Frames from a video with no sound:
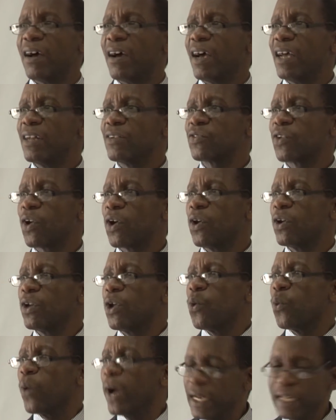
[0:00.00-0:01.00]
And so
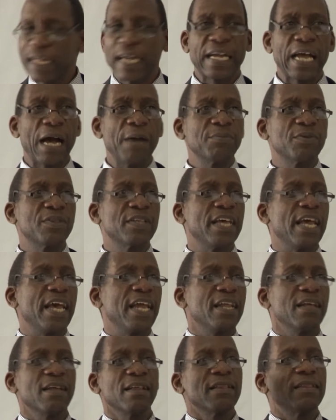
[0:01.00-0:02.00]
when they come to the
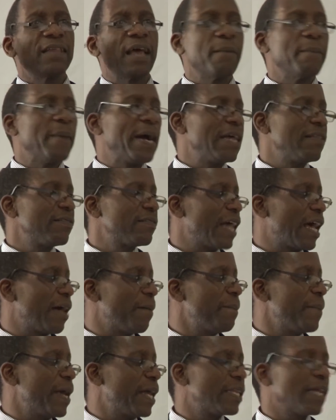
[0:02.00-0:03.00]
hearing, their minds are
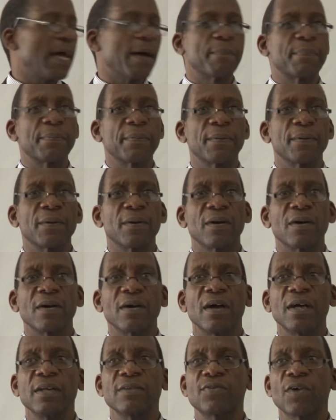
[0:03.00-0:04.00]
made up
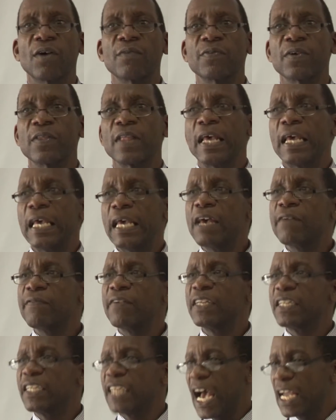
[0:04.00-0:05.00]
and so forth.
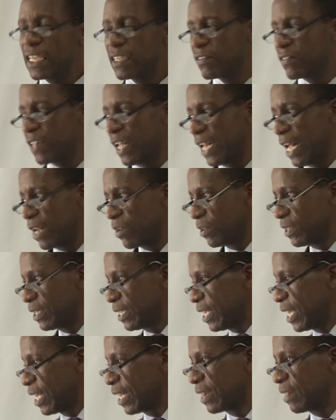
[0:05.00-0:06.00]
Even judges that are not
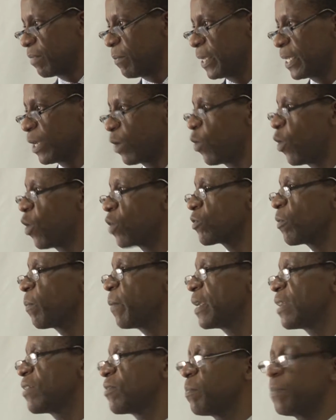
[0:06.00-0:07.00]
hearing the matter will also
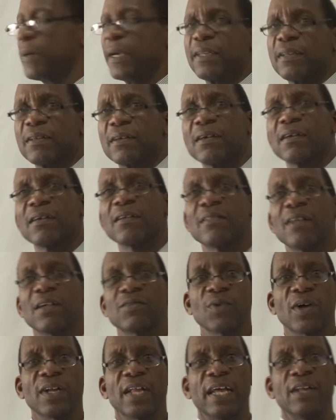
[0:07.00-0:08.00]
participate. That's
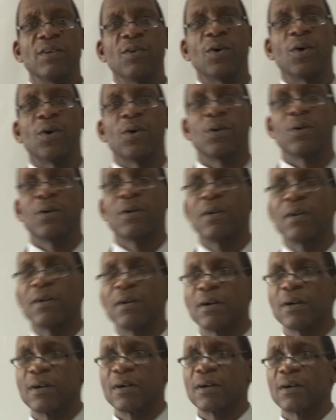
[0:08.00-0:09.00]
what I know.
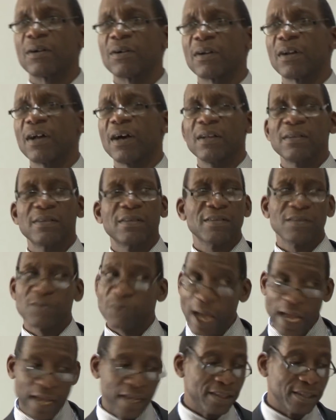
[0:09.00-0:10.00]
Right? This is
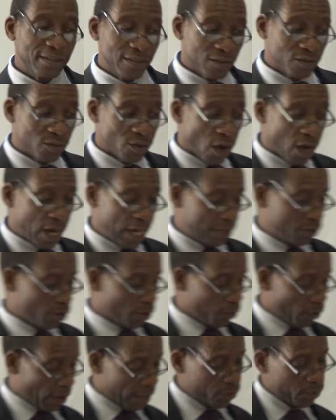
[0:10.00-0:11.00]
why this is knowledge
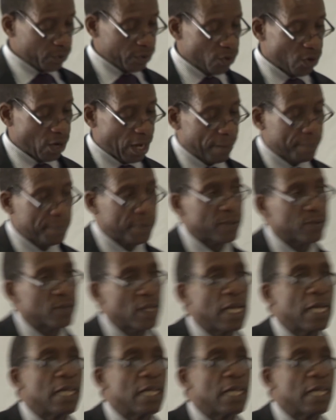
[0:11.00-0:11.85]
of what we know happens.